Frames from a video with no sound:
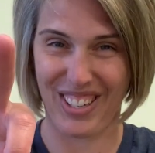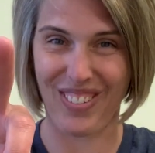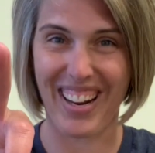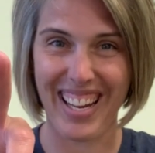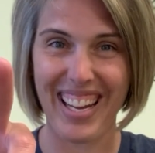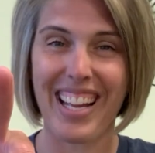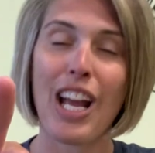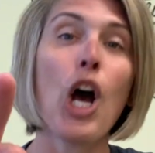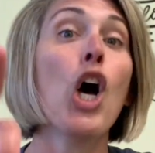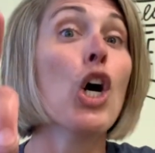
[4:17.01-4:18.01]
Are you
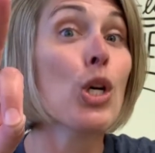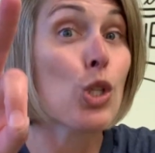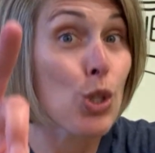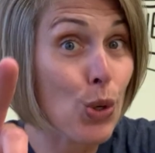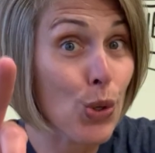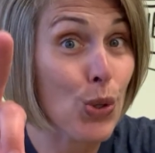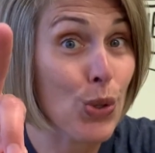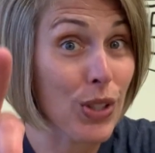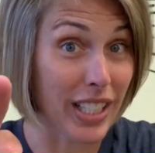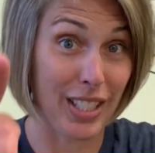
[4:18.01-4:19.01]
ready?
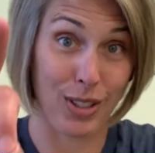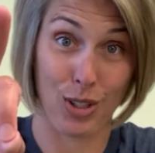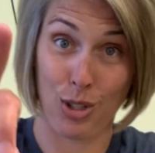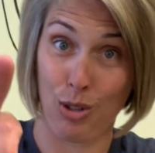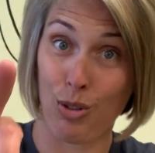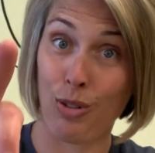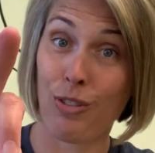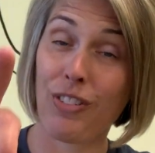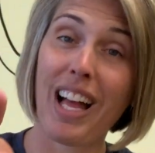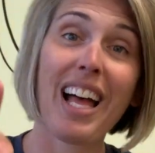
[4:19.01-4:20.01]
2 little shoe
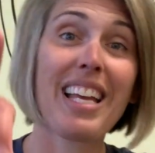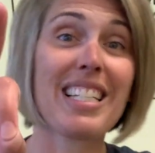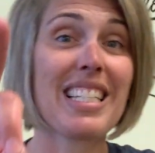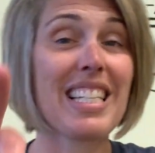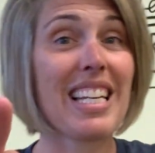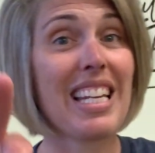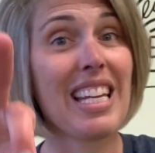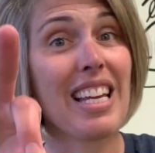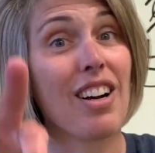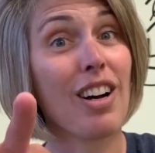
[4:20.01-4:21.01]
flies
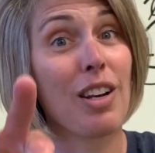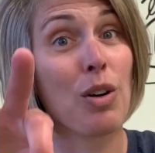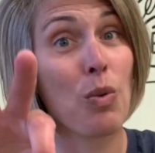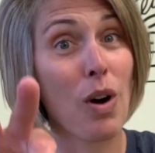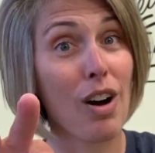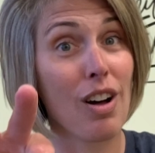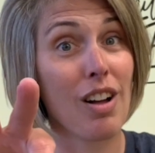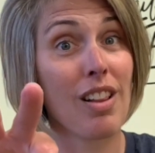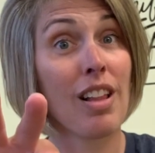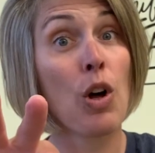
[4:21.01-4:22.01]
sitting on a
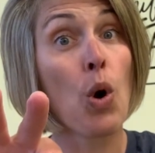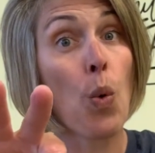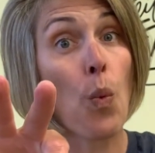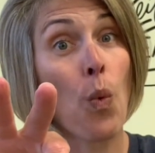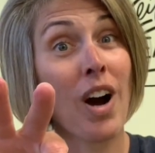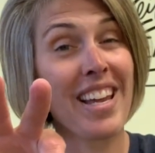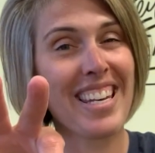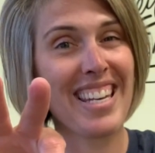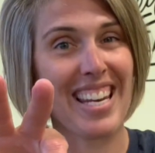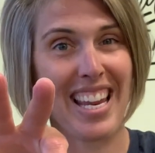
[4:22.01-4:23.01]
wall.
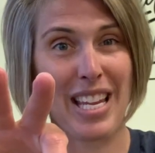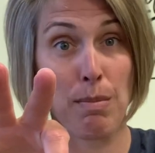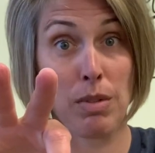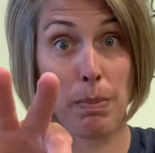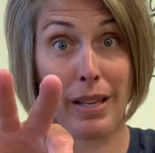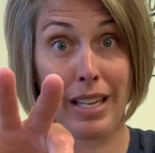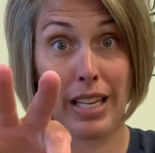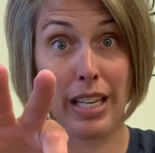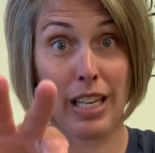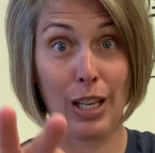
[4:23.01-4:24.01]
One named
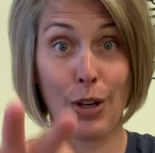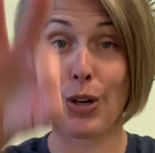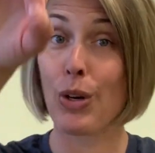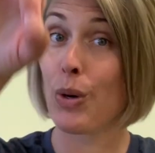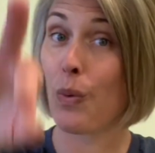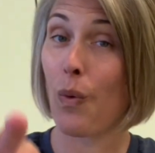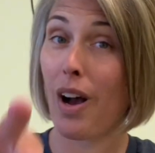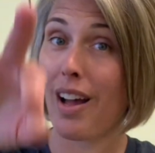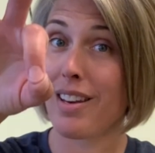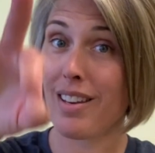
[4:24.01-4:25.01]
Peter,
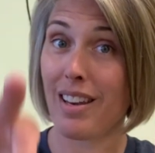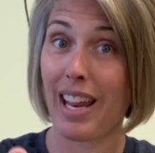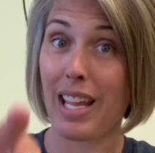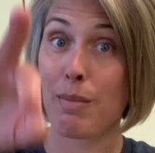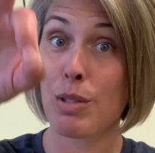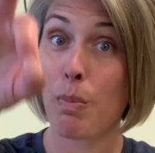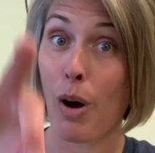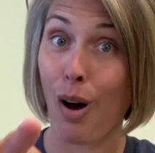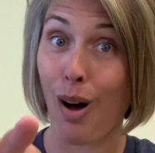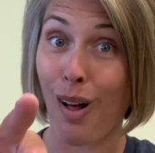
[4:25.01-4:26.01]
one named
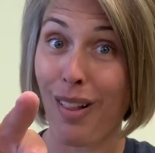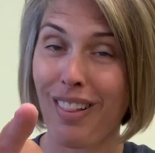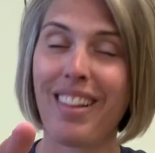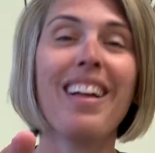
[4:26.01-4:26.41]
Paul.